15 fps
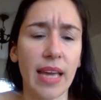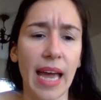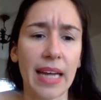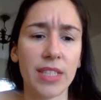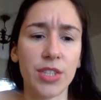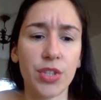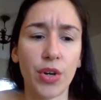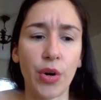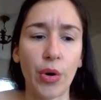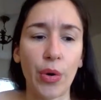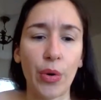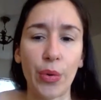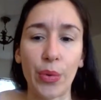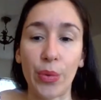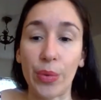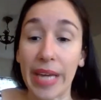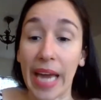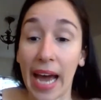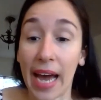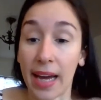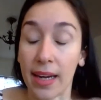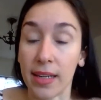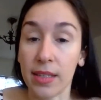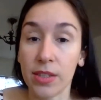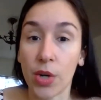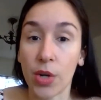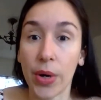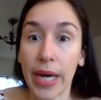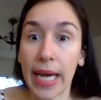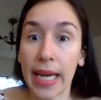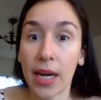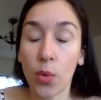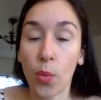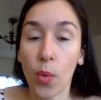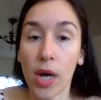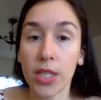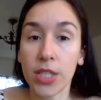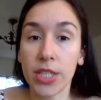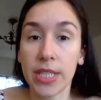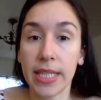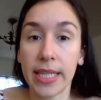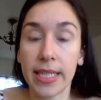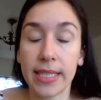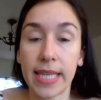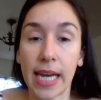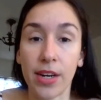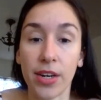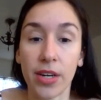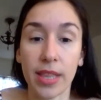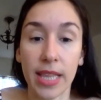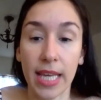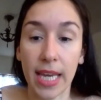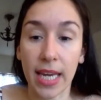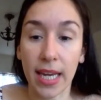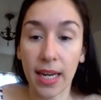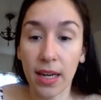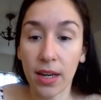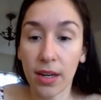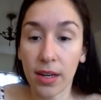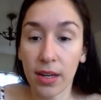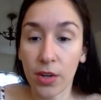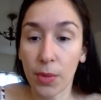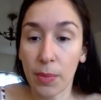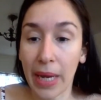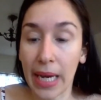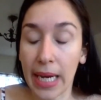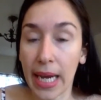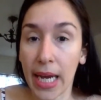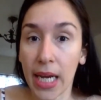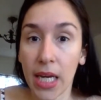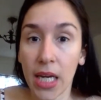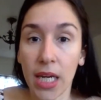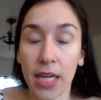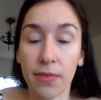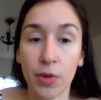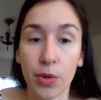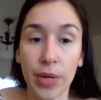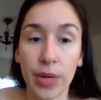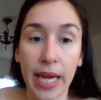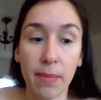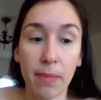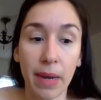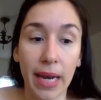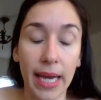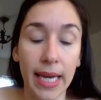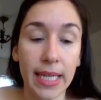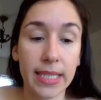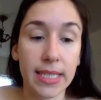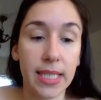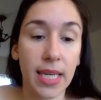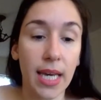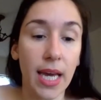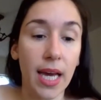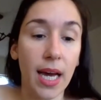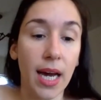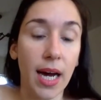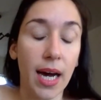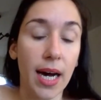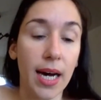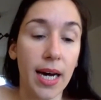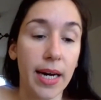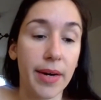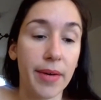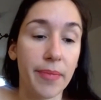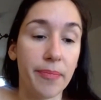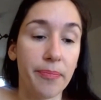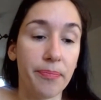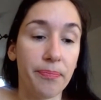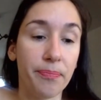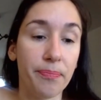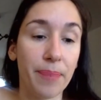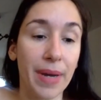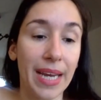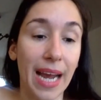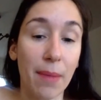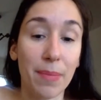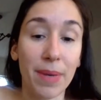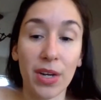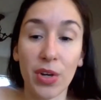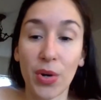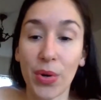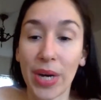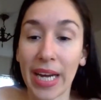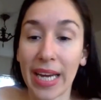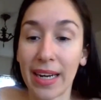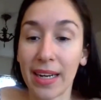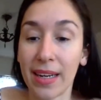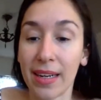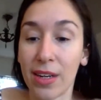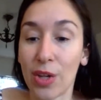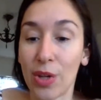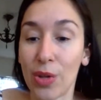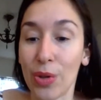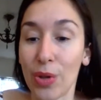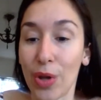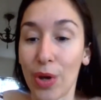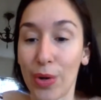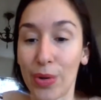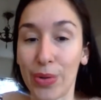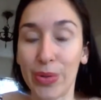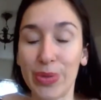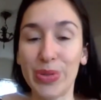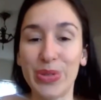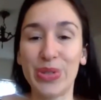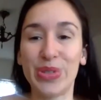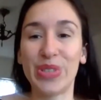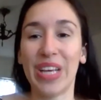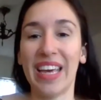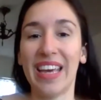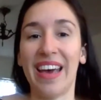And so, yeah, go ahead and watch the entire thing, Romelia, if you came late. But I'm gonna go ahead and close.